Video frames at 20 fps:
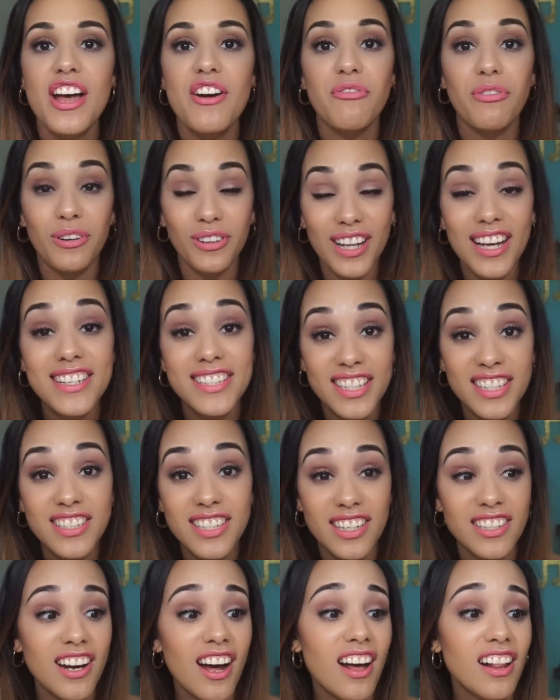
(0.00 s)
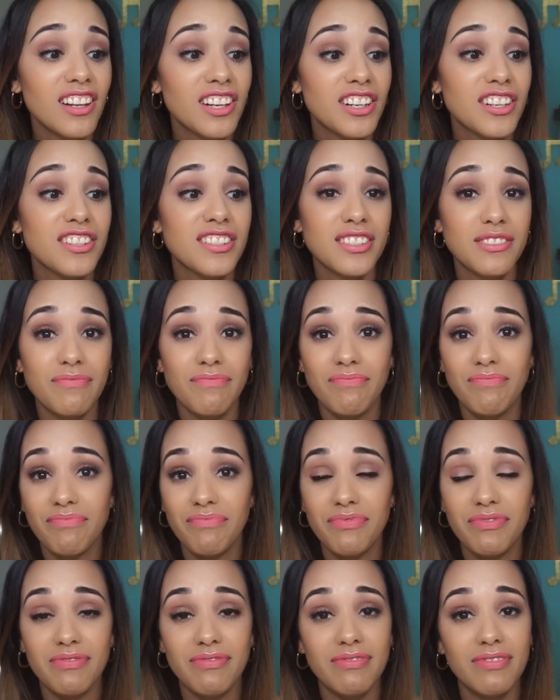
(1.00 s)
For less than $10,
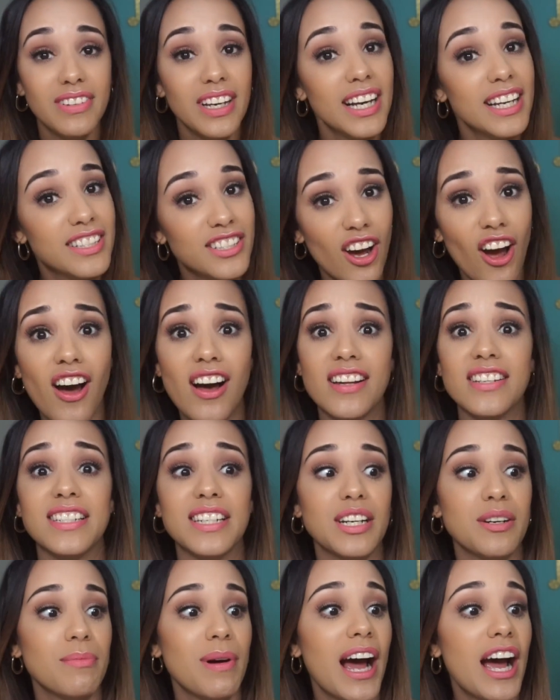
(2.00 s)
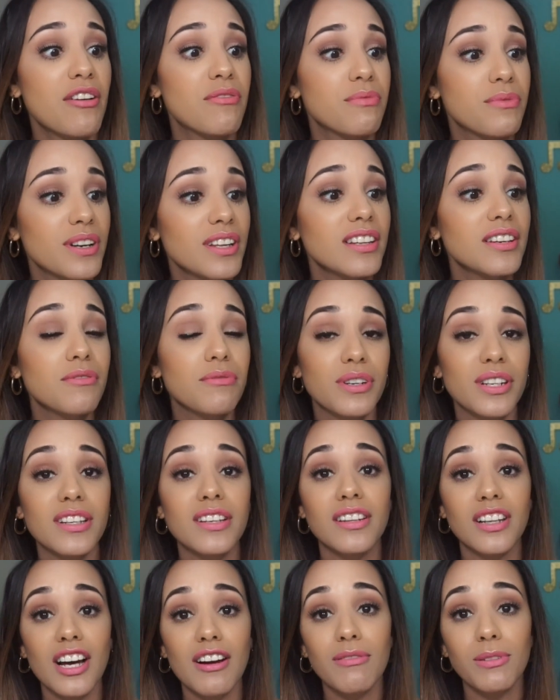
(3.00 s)
it's awesome. I
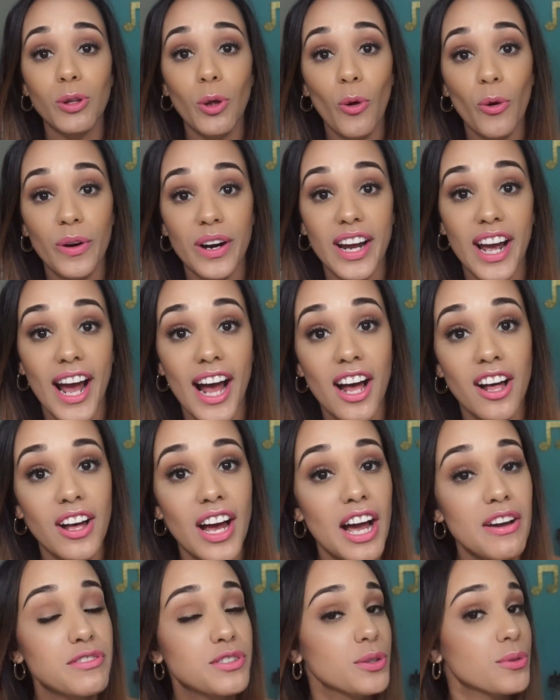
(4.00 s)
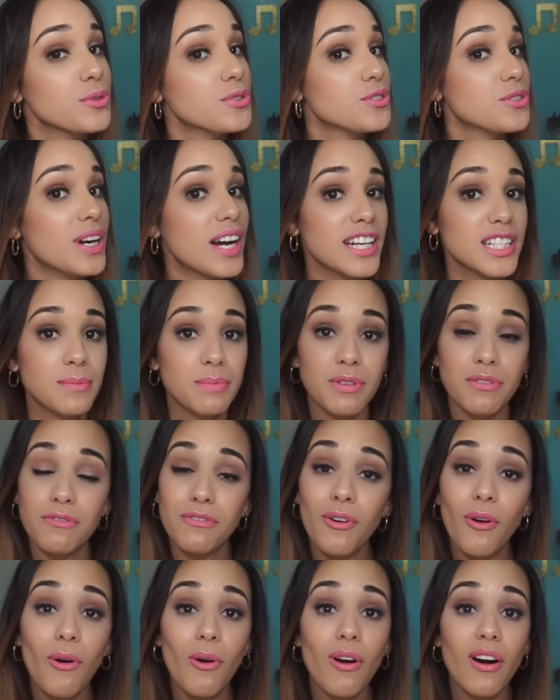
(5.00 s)
really love L'Oreal. I've told you guys
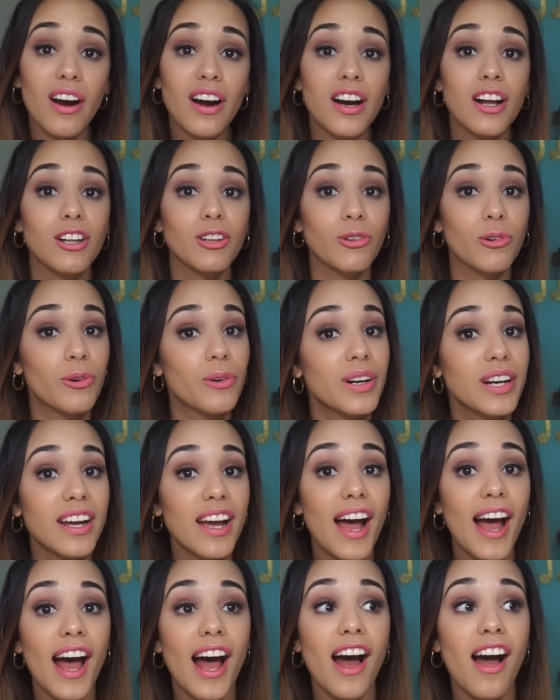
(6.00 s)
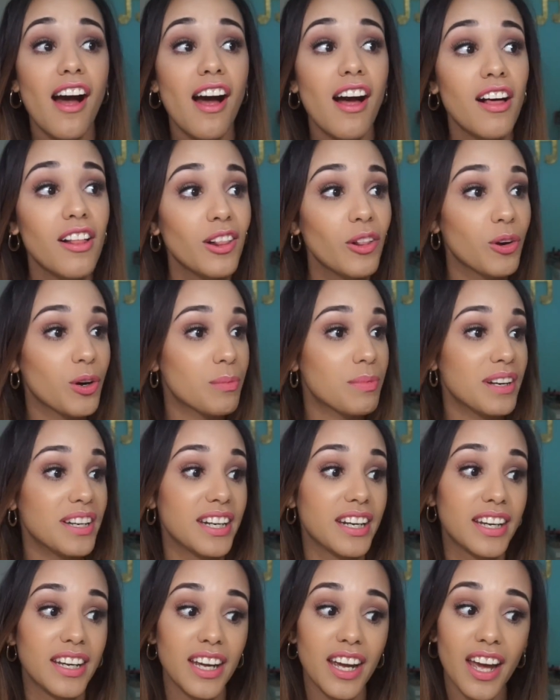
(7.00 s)
before, L'Oreal, Urban
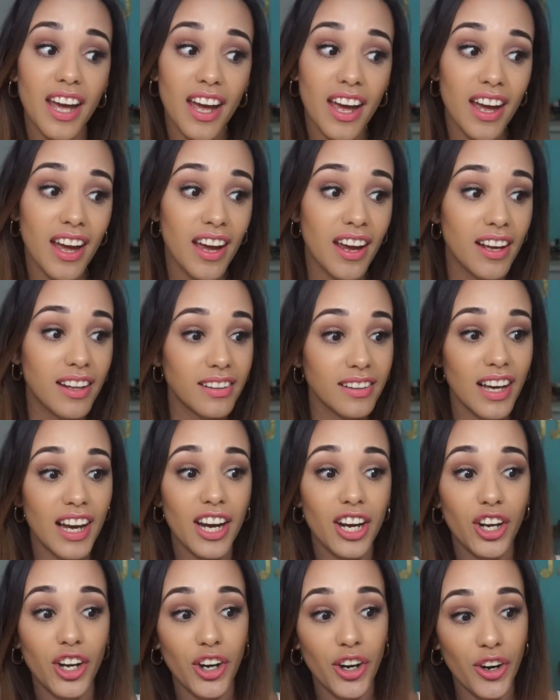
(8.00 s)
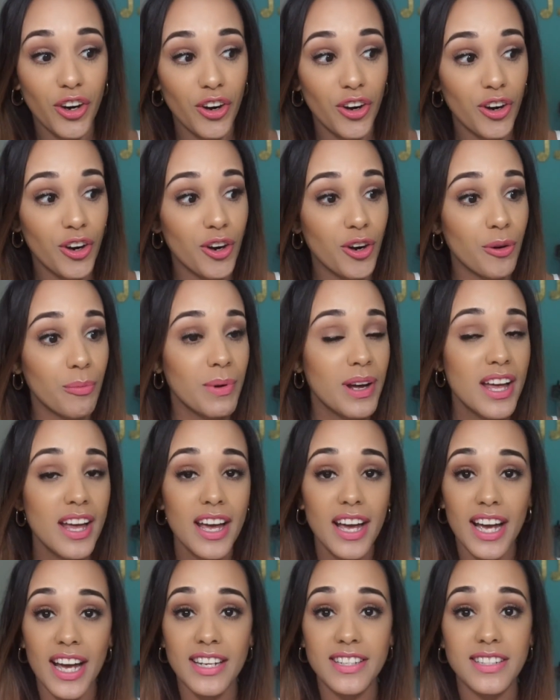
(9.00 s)
Decay, Lancome,
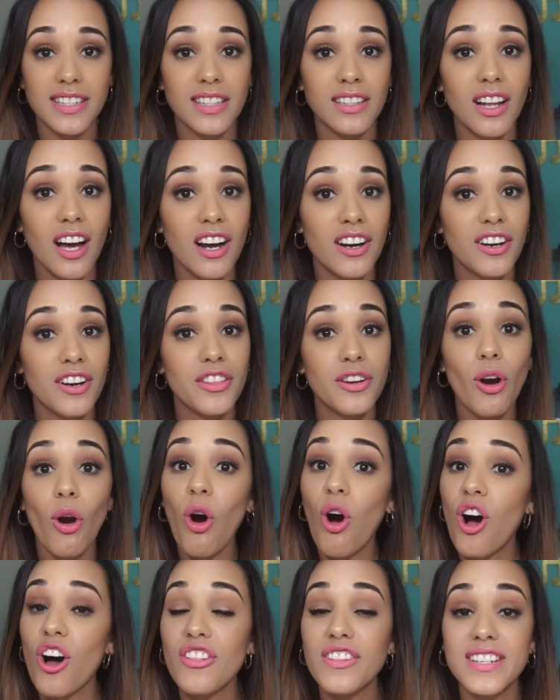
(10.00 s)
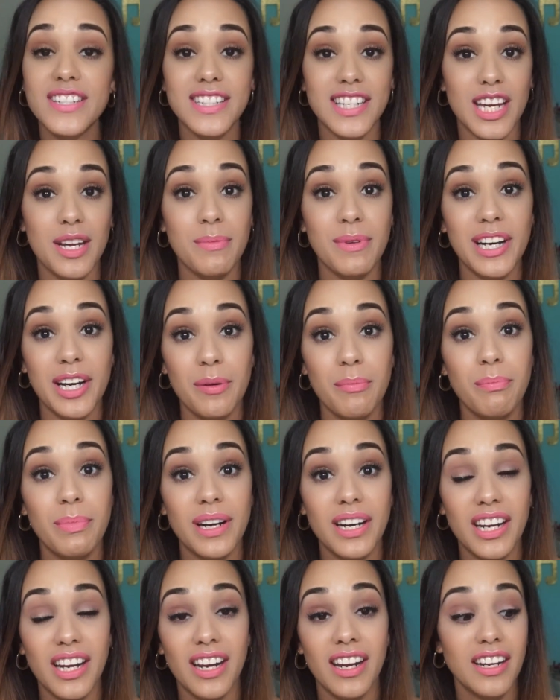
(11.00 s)
Estee Lauder, they're all the same
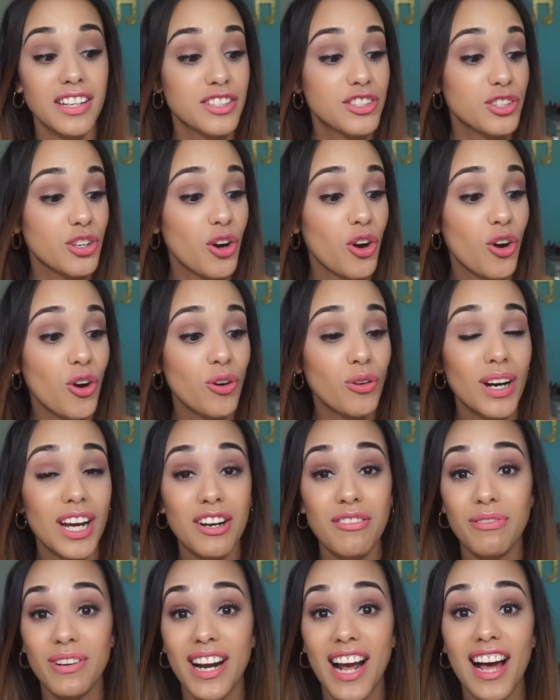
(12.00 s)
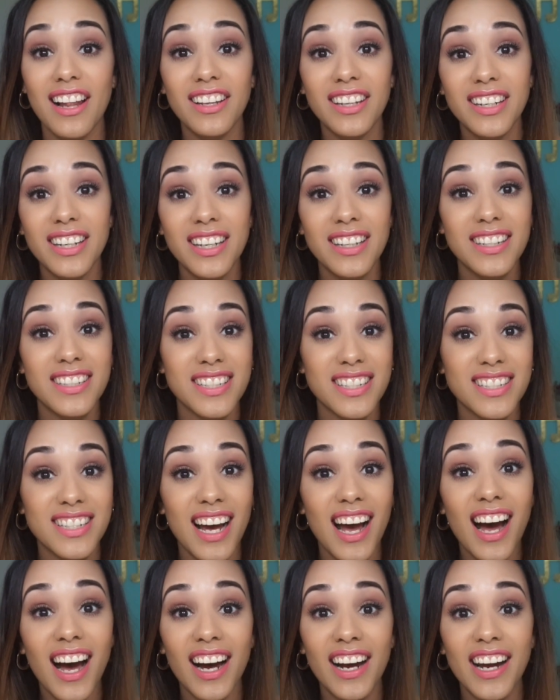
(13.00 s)
company. So in reality, this is a
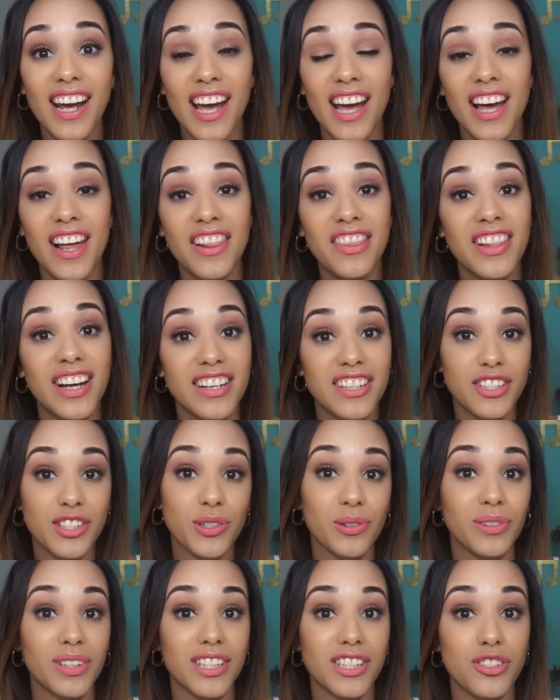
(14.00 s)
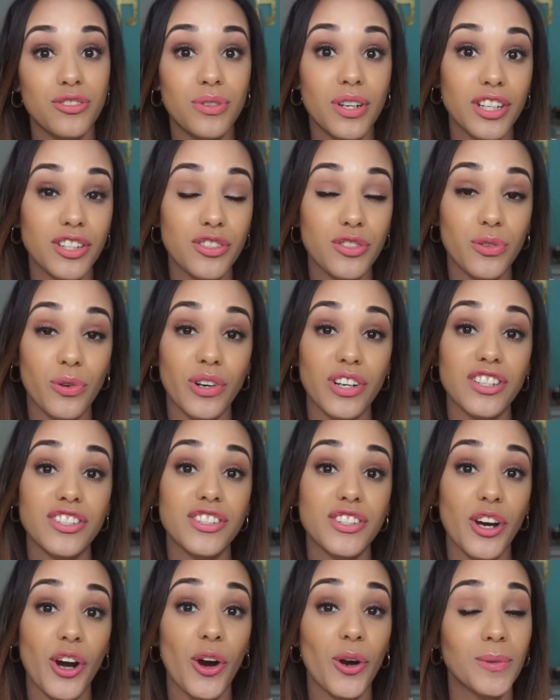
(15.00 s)
high-end that is sold as drugstore.
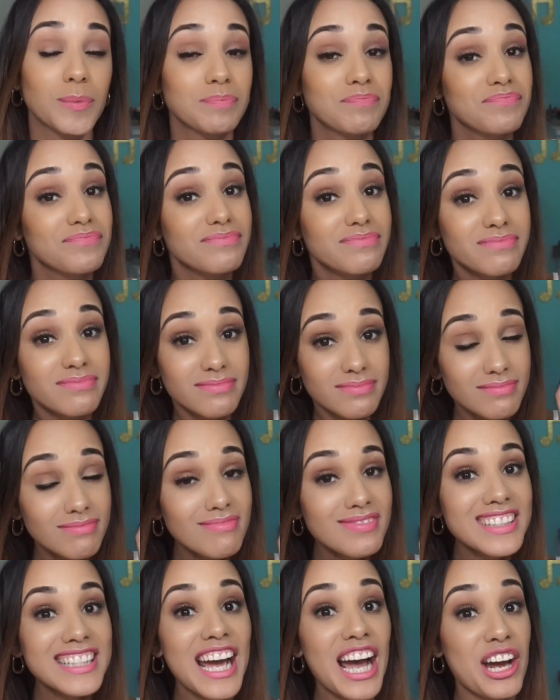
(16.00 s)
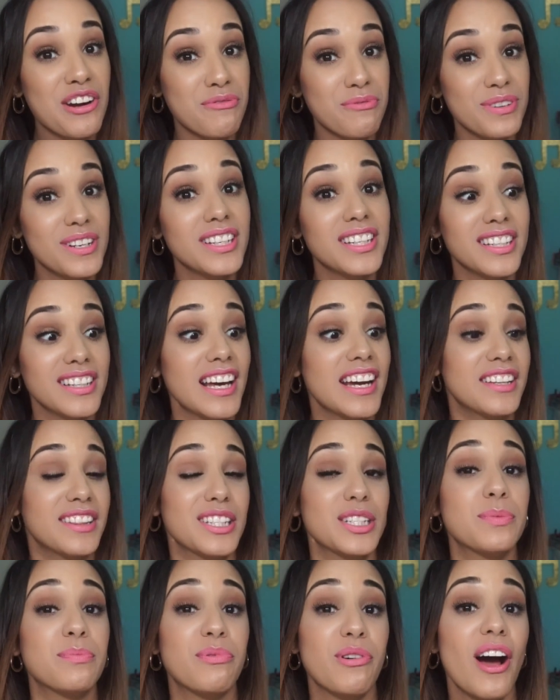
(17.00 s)
So I really like
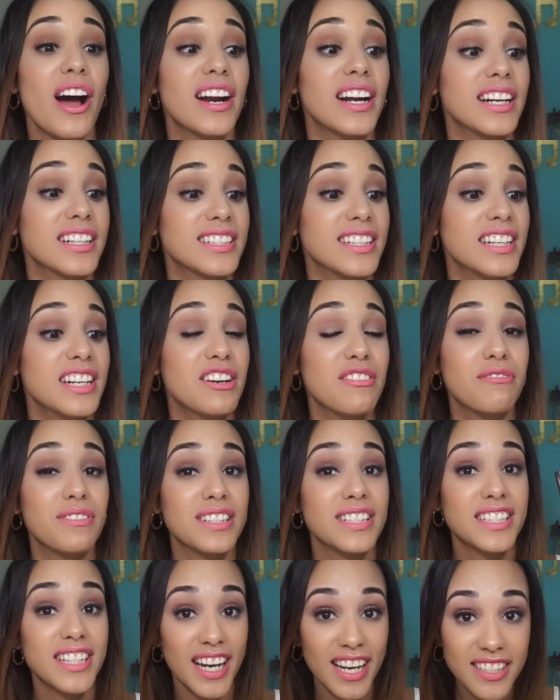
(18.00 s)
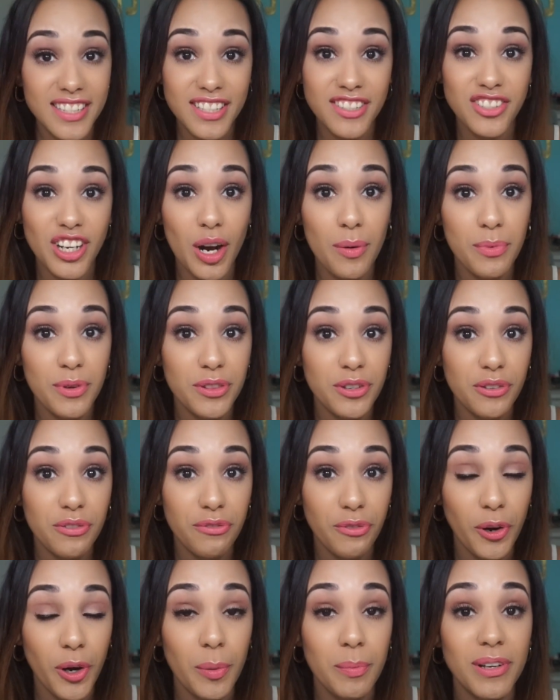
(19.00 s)
this product. They did a fantastic job with their
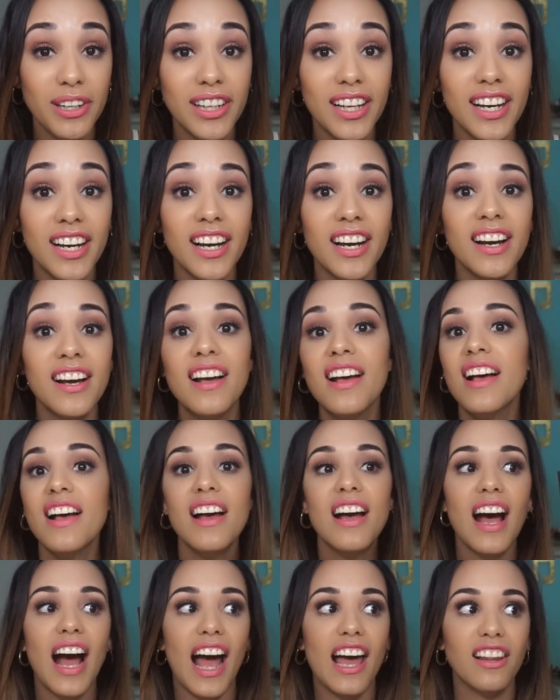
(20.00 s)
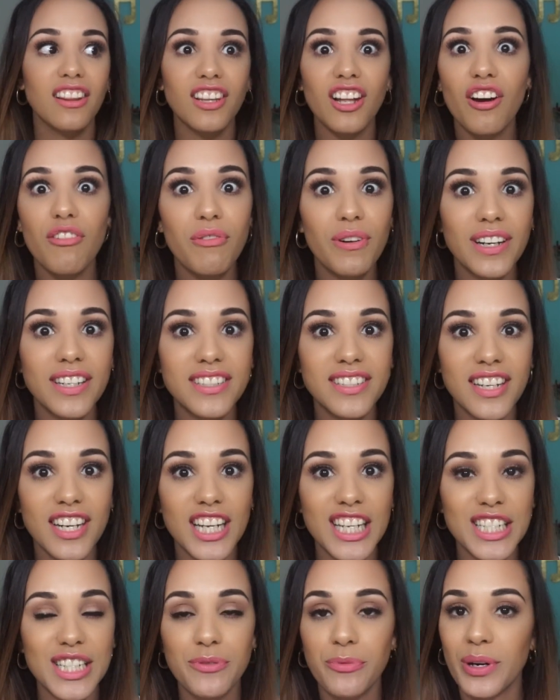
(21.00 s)
formula. I love what it
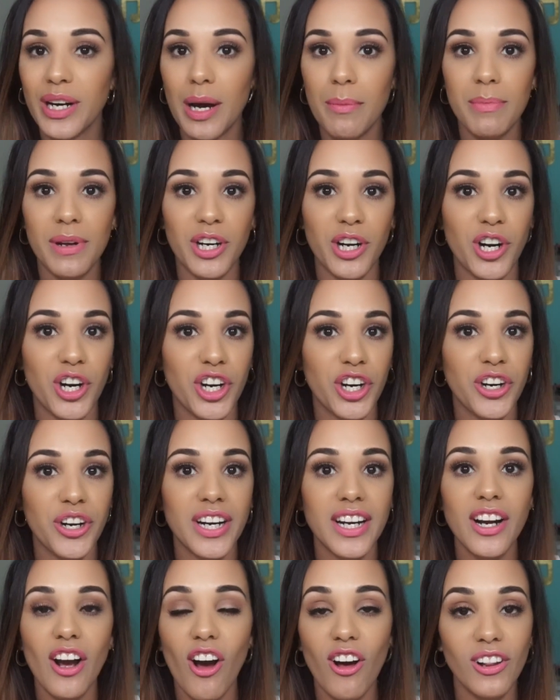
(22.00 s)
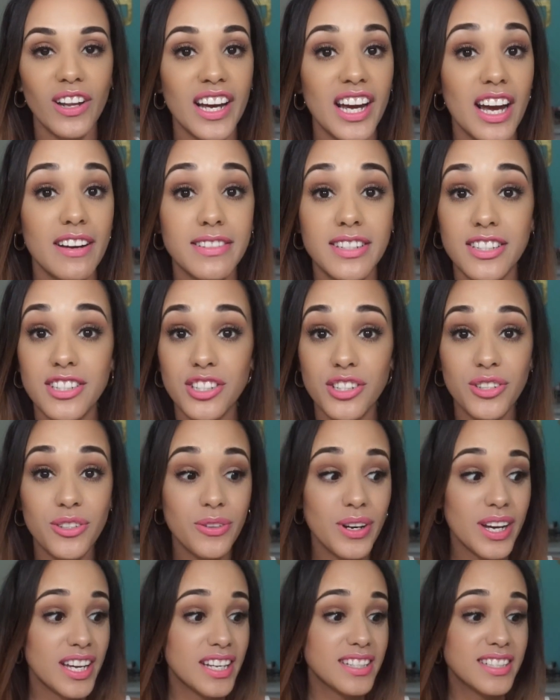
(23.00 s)
does when I'm in a hurry. All I have to
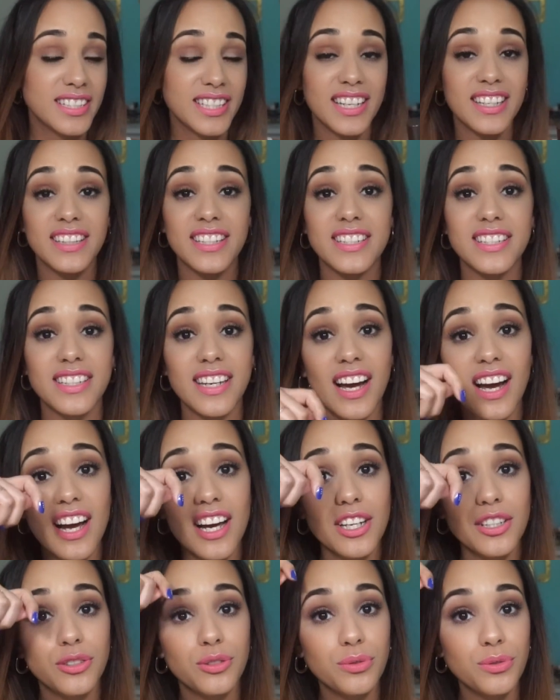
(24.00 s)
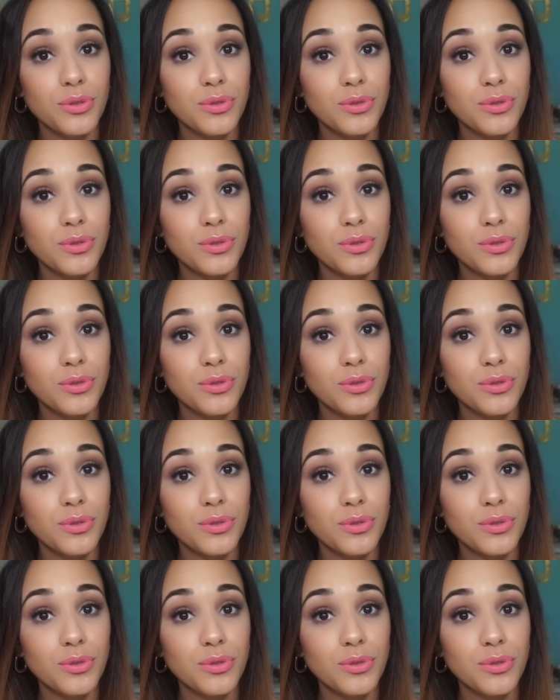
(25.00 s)
do is take this guy,